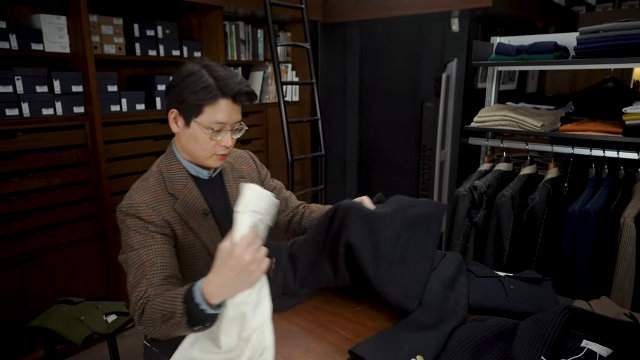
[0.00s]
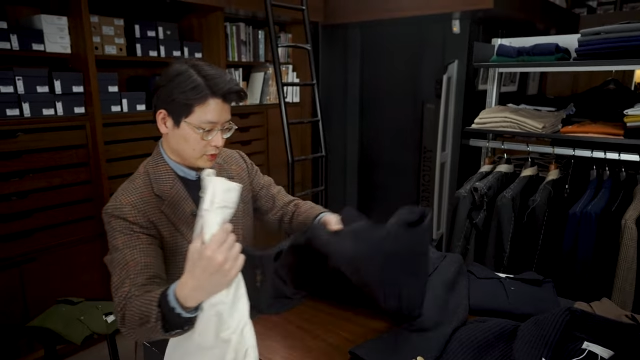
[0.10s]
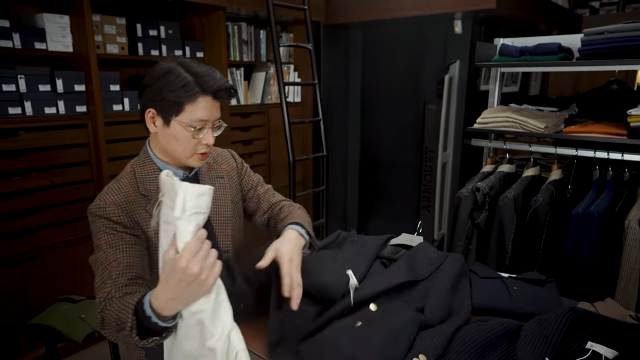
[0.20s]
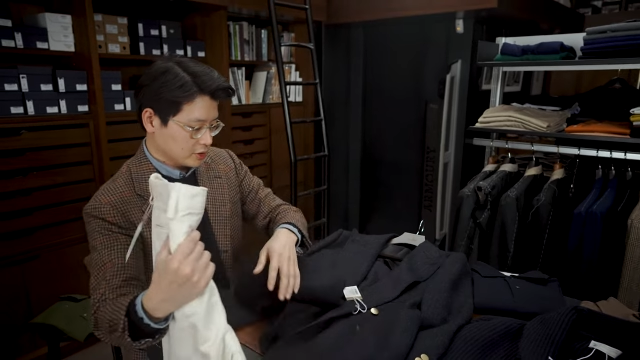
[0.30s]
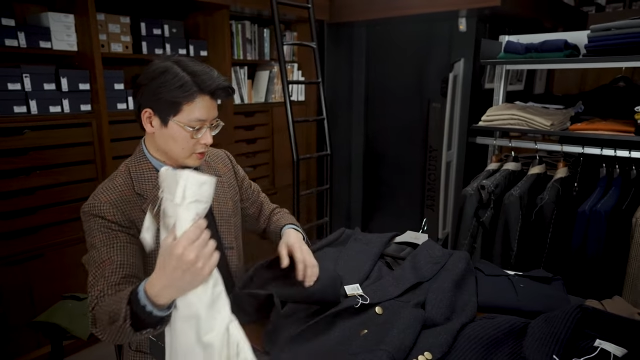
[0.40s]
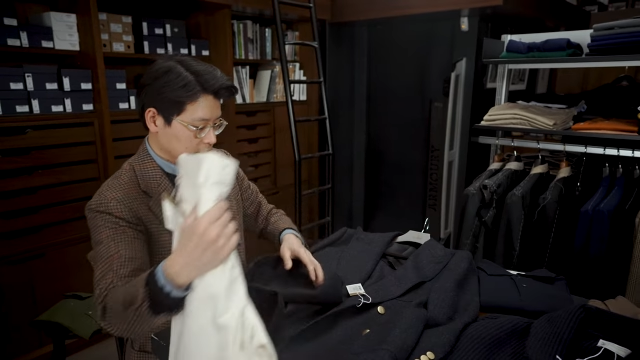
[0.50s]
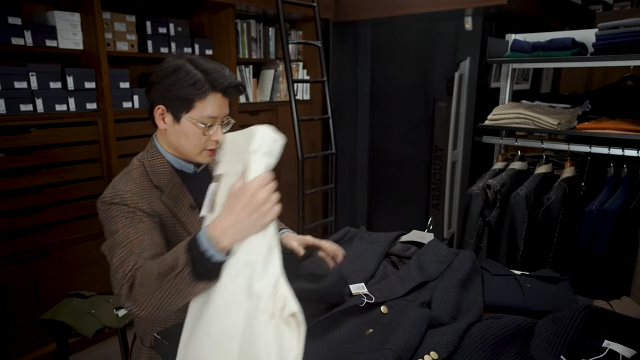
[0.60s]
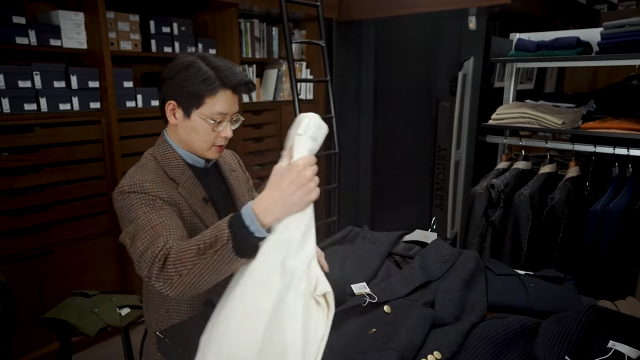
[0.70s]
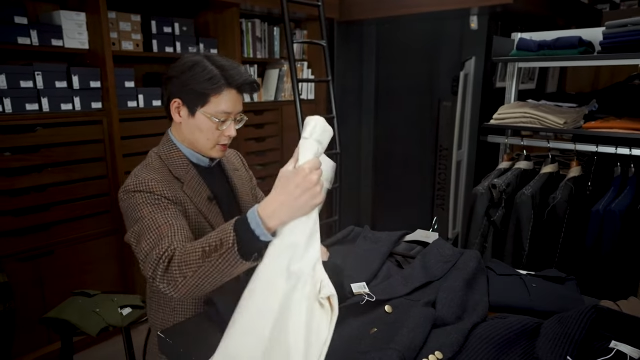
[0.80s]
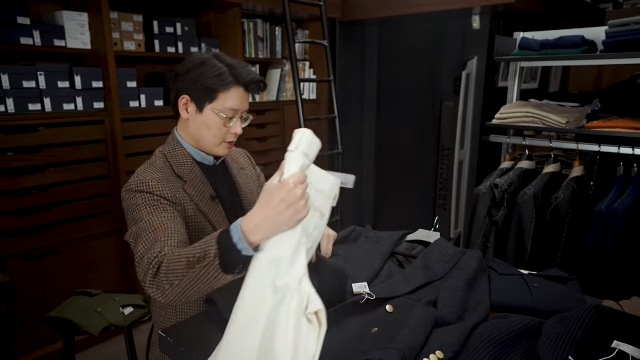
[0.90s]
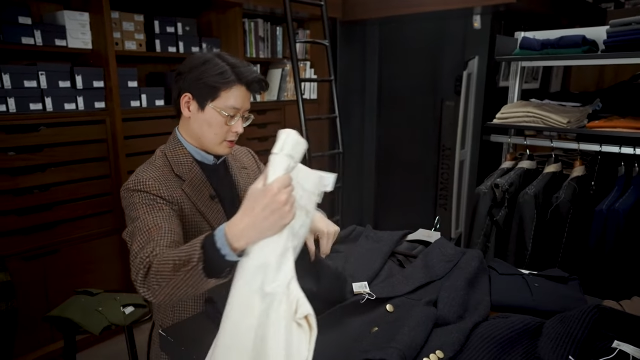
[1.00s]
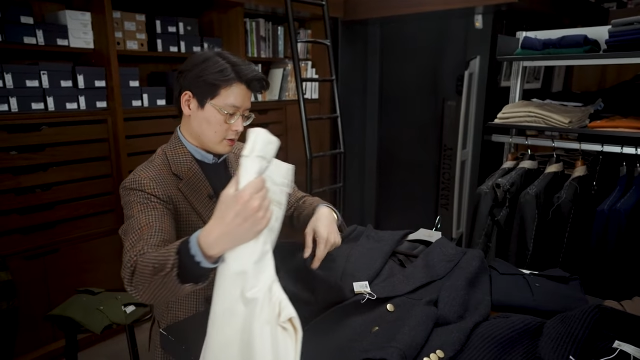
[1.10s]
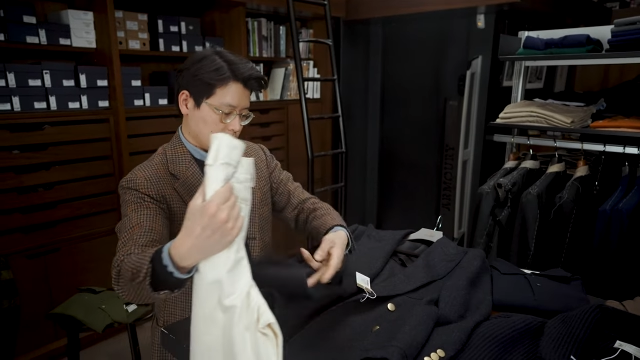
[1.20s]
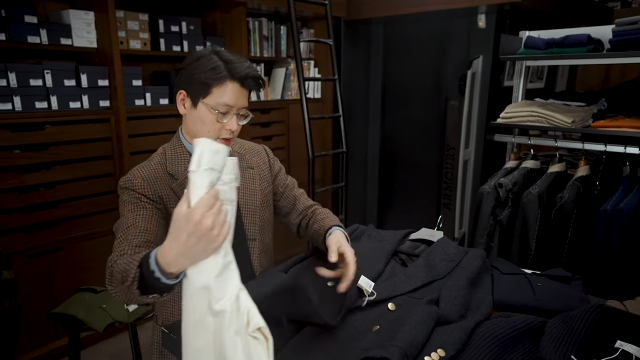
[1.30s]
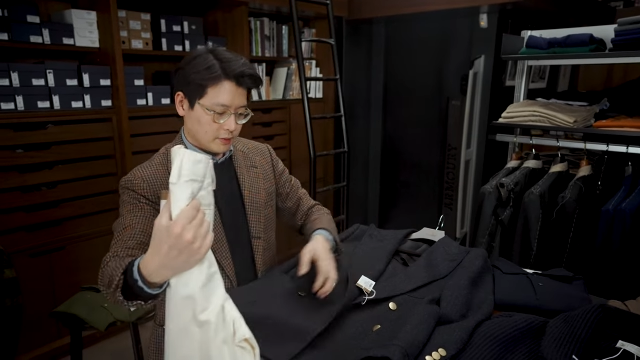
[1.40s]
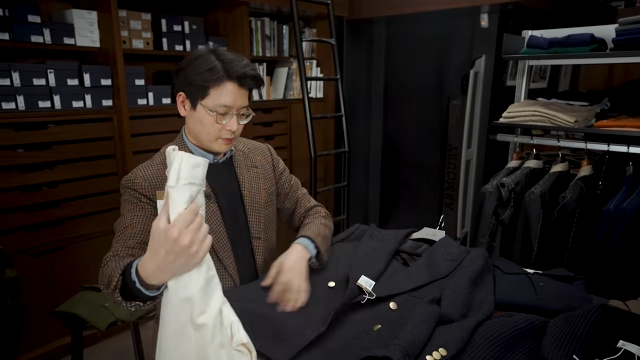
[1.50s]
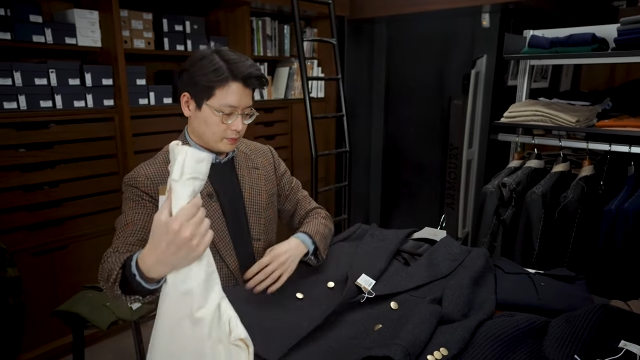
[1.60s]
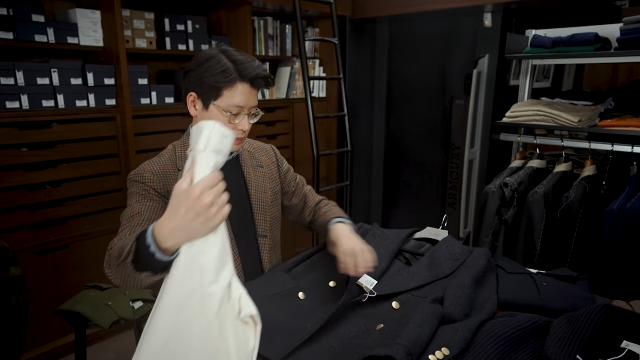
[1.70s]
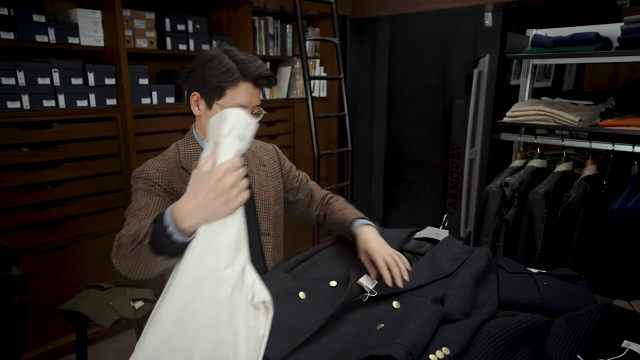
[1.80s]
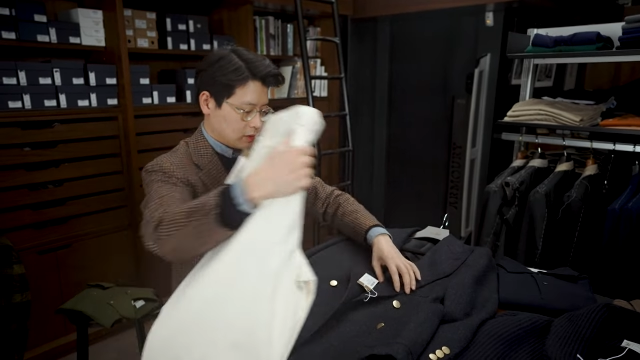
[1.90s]
We sh All right,
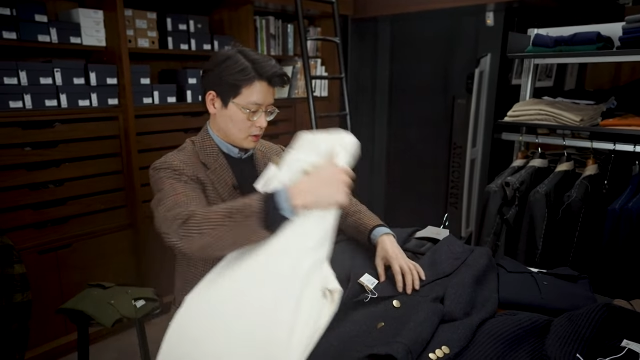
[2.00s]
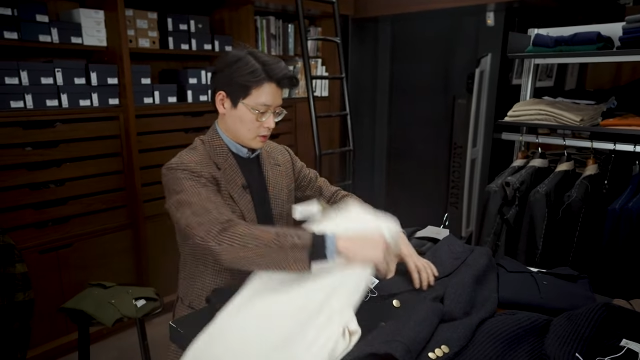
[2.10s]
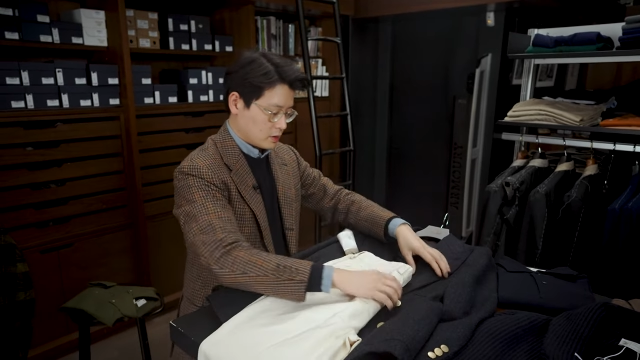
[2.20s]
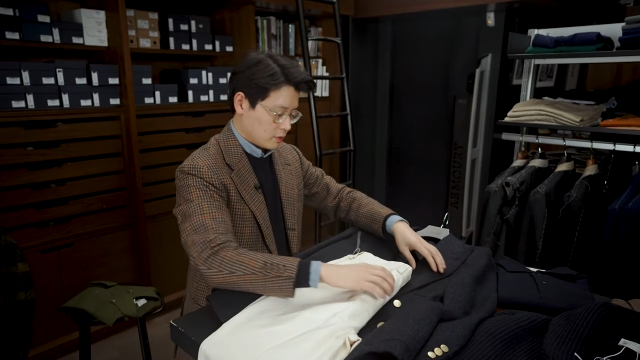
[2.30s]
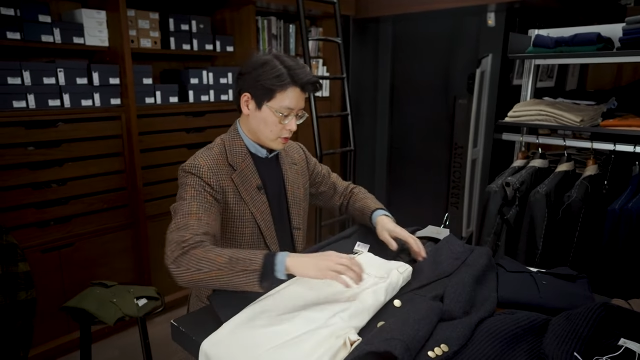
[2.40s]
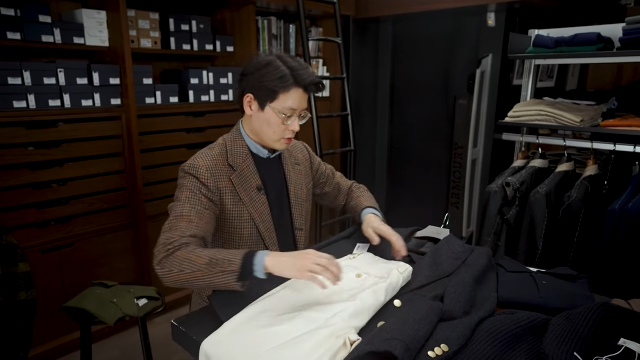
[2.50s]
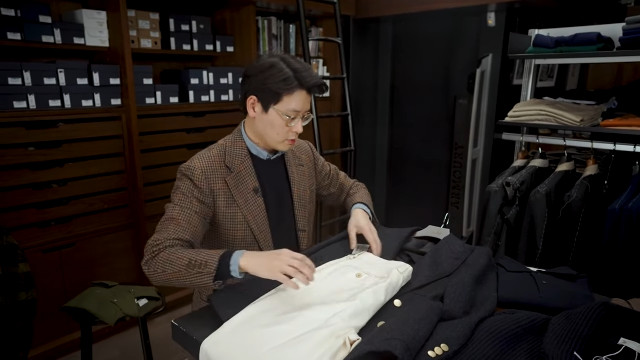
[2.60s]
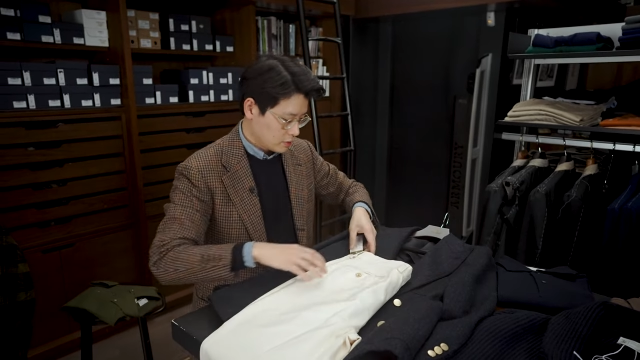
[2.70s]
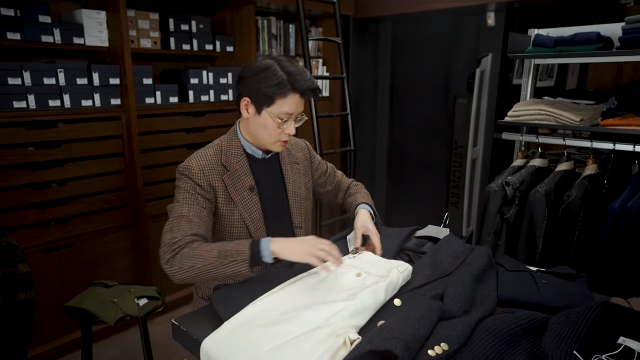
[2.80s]
there we go.